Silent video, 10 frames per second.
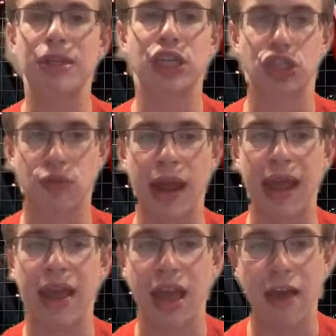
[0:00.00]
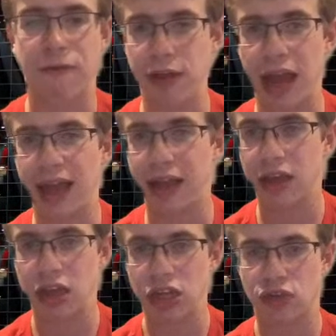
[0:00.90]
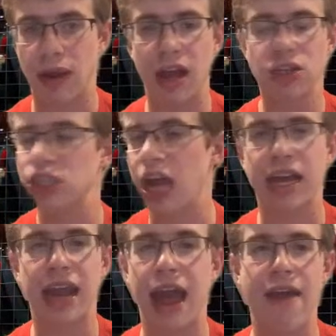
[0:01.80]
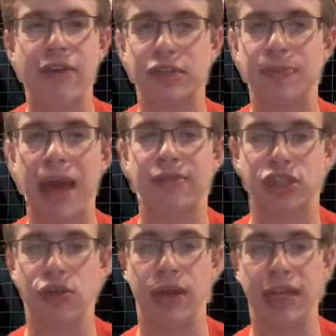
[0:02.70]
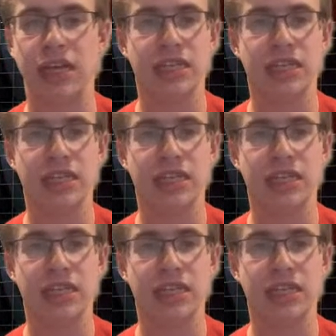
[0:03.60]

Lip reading: Trey. I feel like Trae Young's not gonna have as bad of a shooting